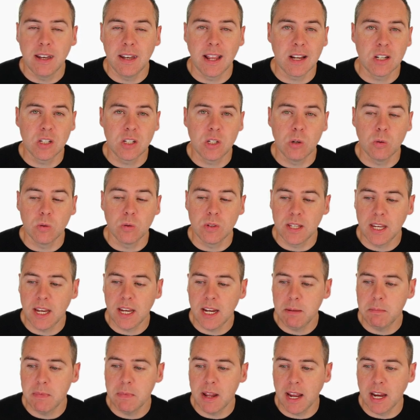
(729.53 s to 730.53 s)
next to your
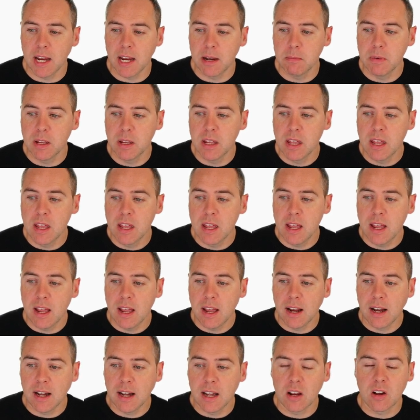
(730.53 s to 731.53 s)
team name,
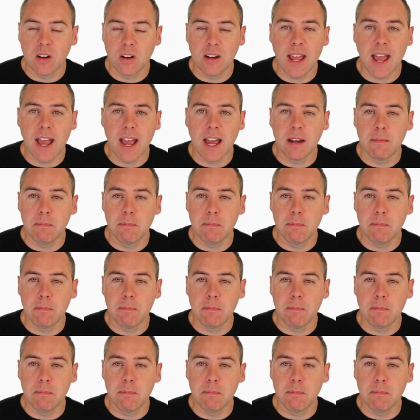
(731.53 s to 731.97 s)
click on